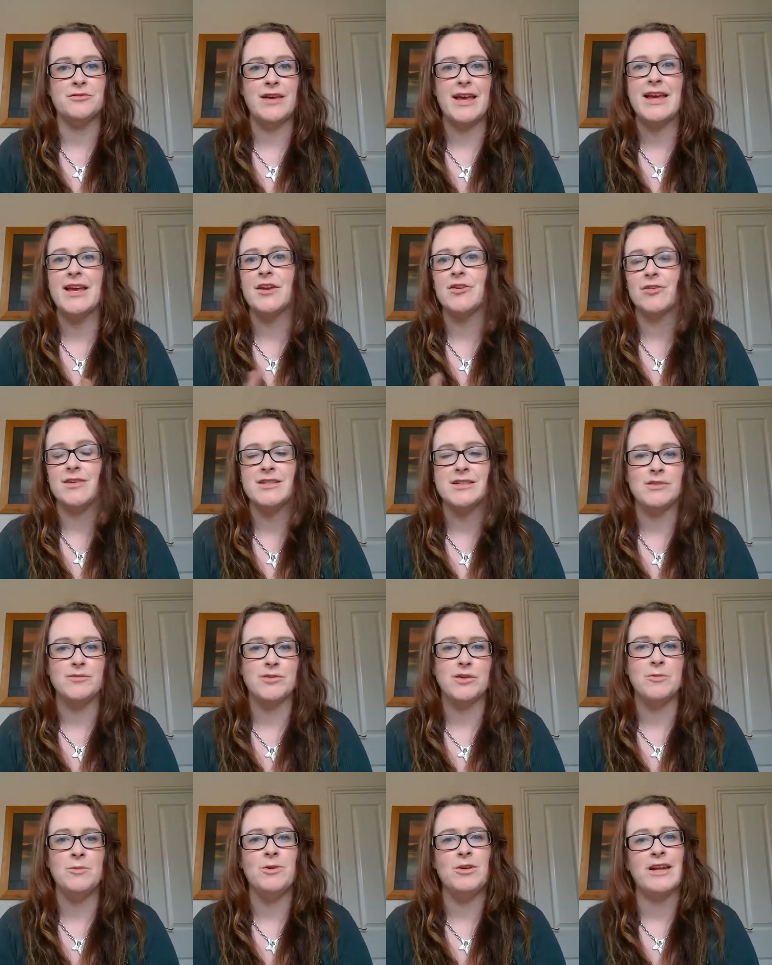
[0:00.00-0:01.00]
increase
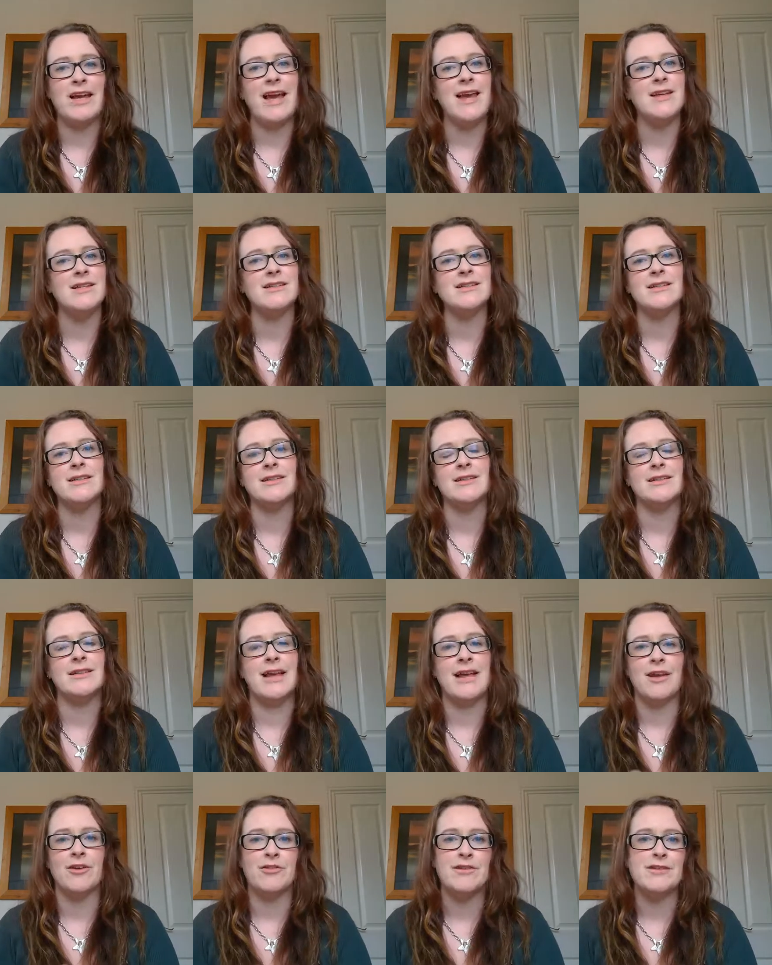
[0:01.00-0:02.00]
of communication,
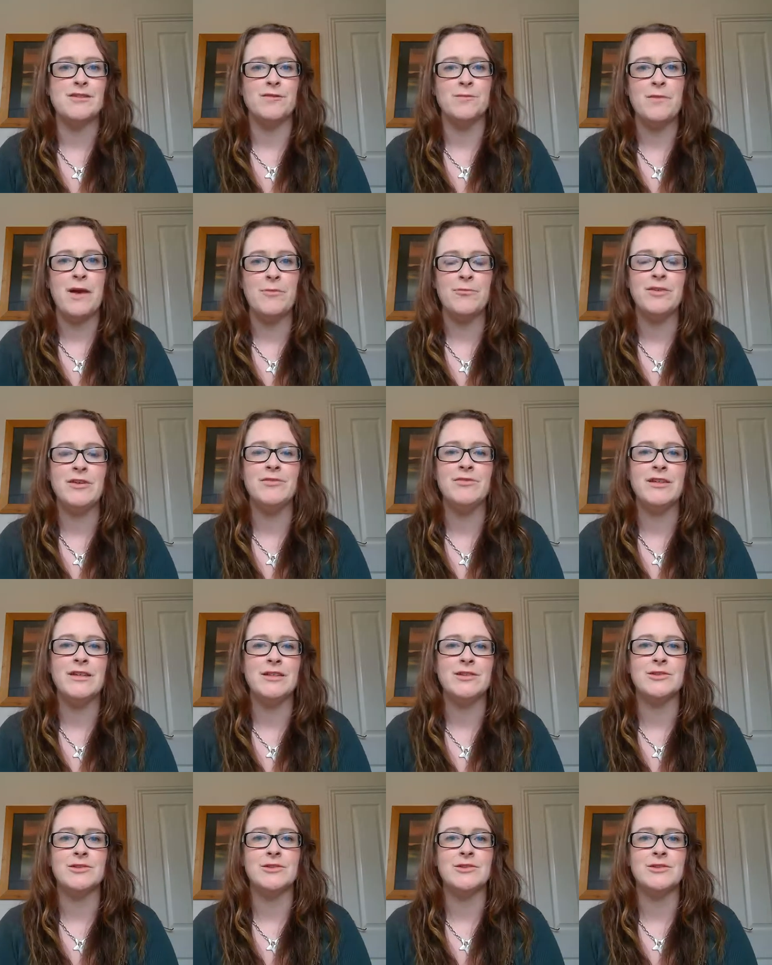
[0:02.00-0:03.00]
increase of memory
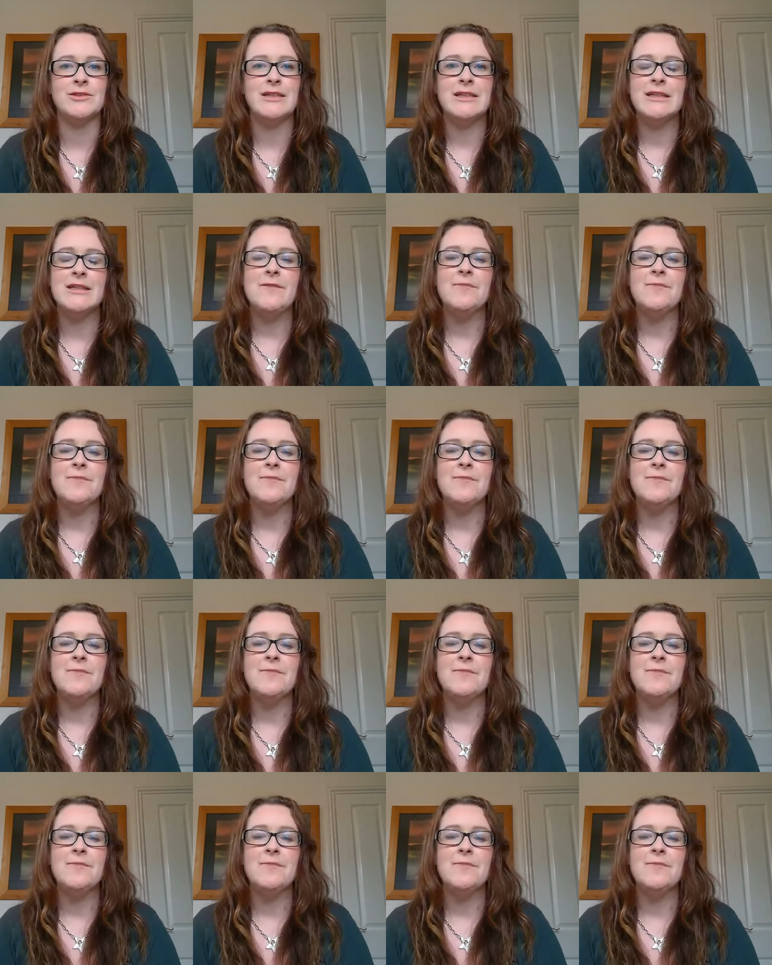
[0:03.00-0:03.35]
recall.